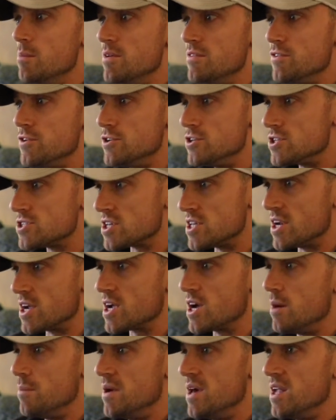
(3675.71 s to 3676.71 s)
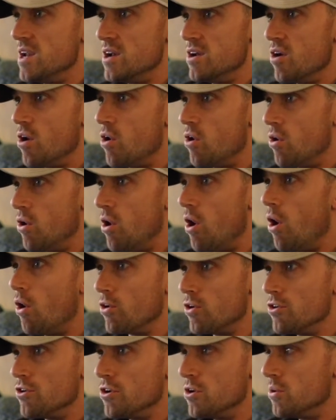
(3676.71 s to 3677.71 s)
If you're just going to come in and
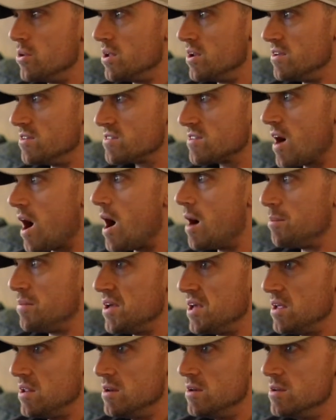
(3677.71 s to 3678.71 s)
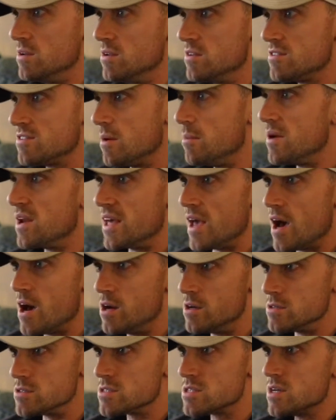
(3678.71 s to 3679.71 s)
all you're doing is copying somebody
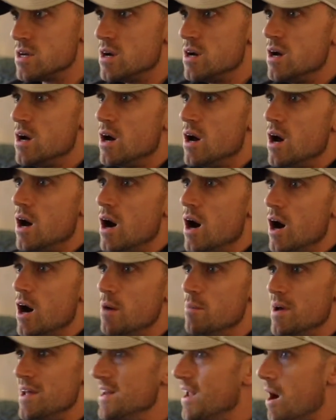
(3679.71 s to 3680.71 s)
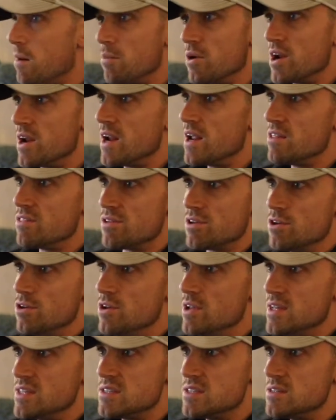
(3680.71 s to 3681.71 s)
else and not bringing anything
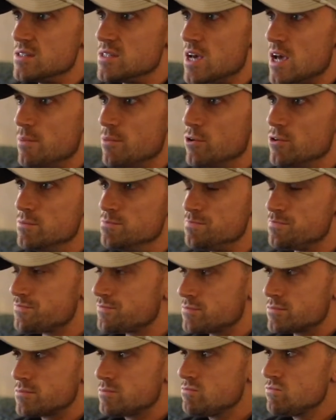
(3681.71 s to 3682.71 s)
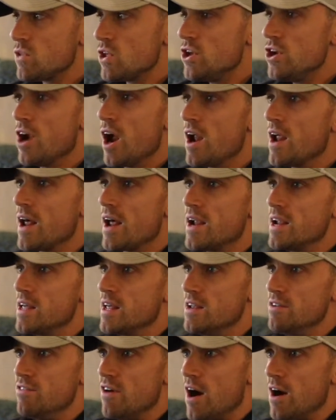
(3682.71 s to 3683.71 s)
unique to the table, you're not adding
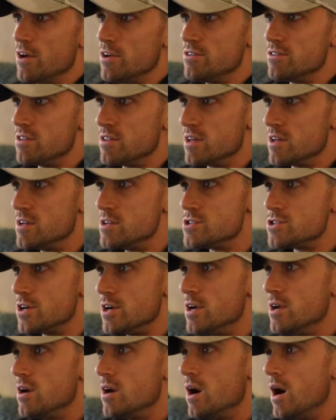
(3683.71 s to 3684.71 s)
any value to the industry.